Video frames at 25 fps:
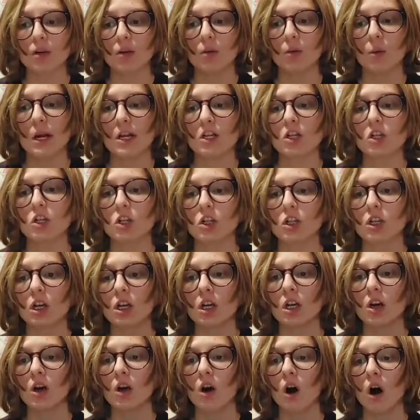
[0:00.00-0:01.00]
which,
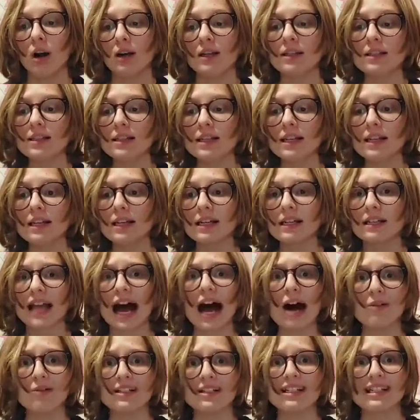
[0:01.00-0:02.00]
honestly,
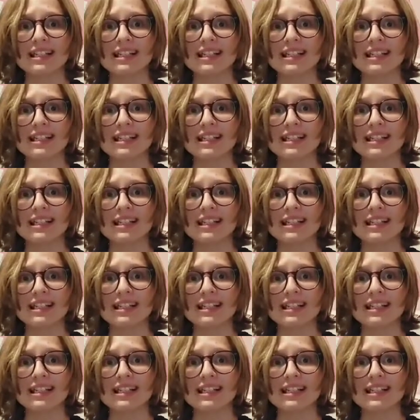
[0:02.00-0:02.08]
that was